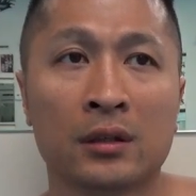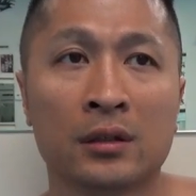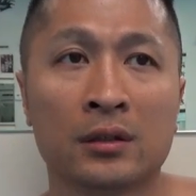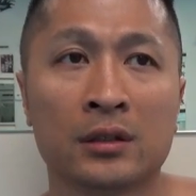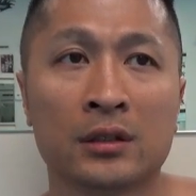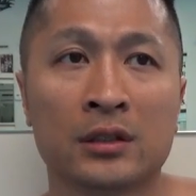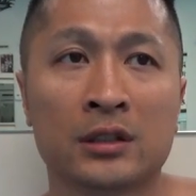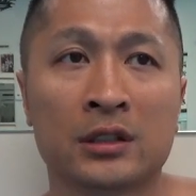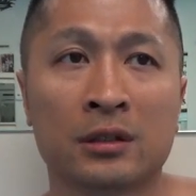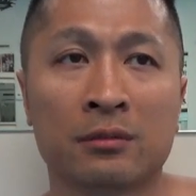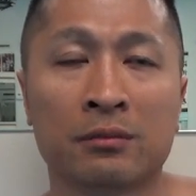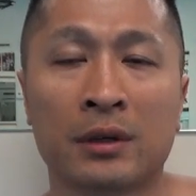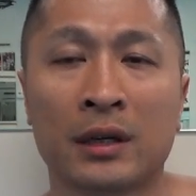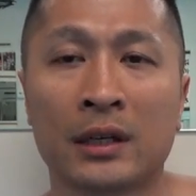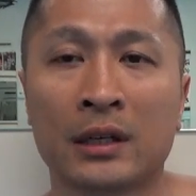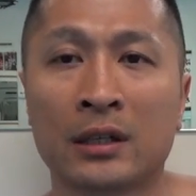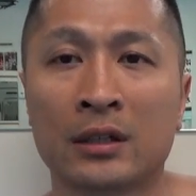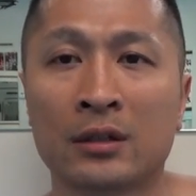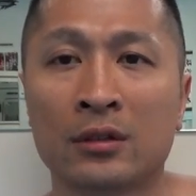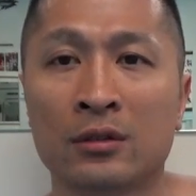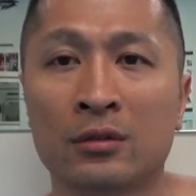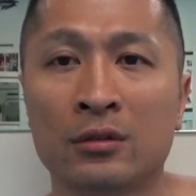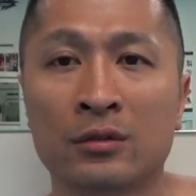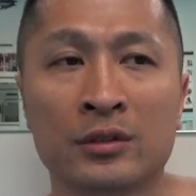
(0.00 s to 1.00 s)

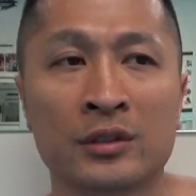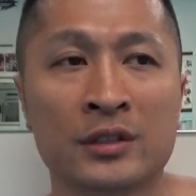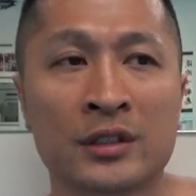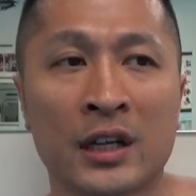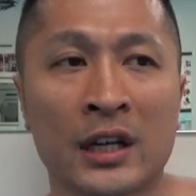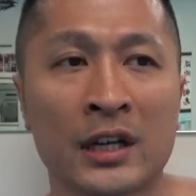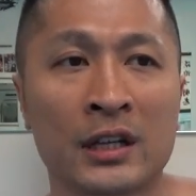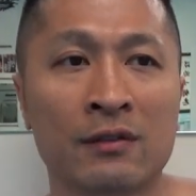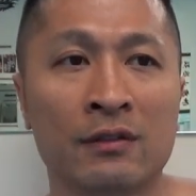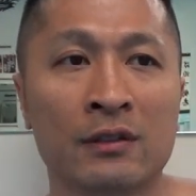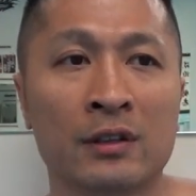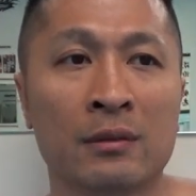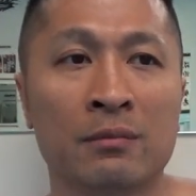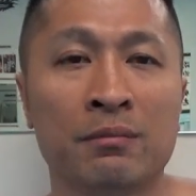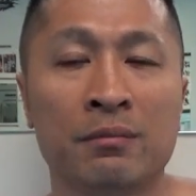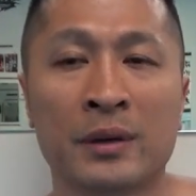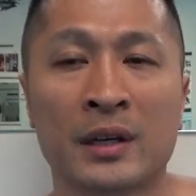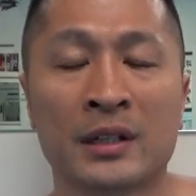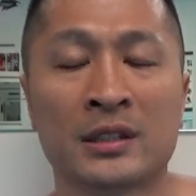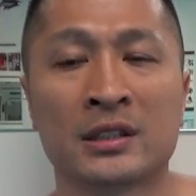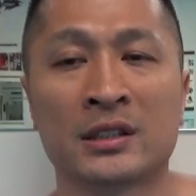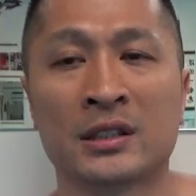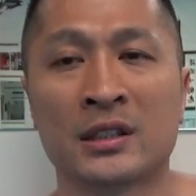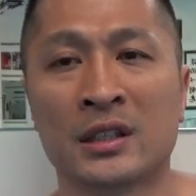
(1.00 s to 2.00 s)
somebody who's not even the
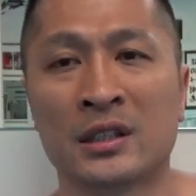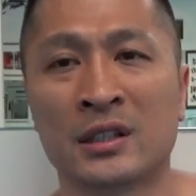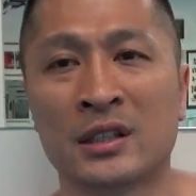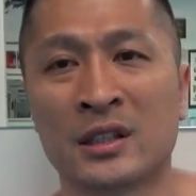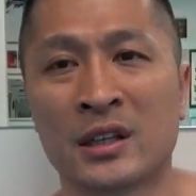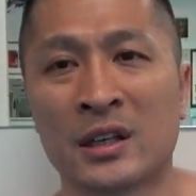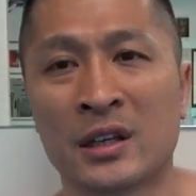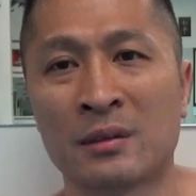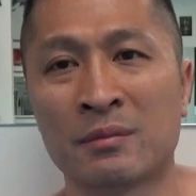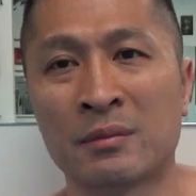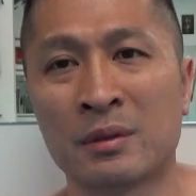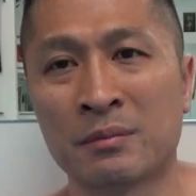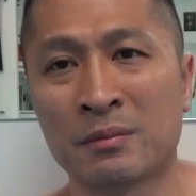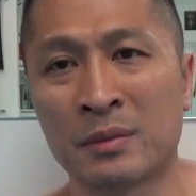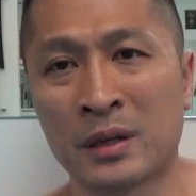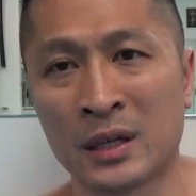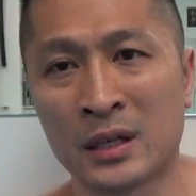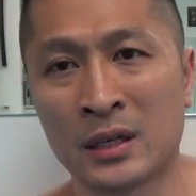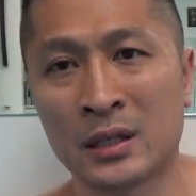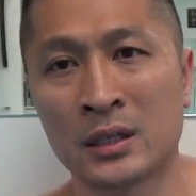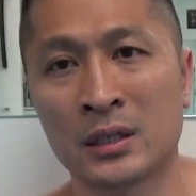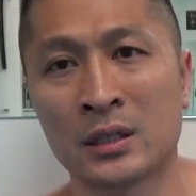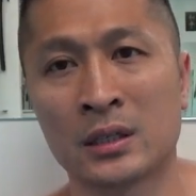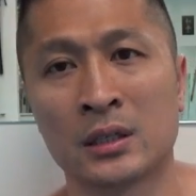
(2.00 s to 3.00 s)
best in the
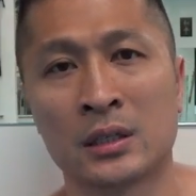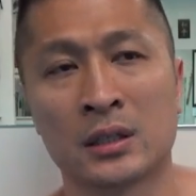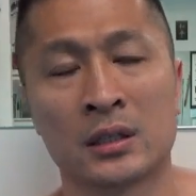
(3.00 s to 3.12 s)
MMA.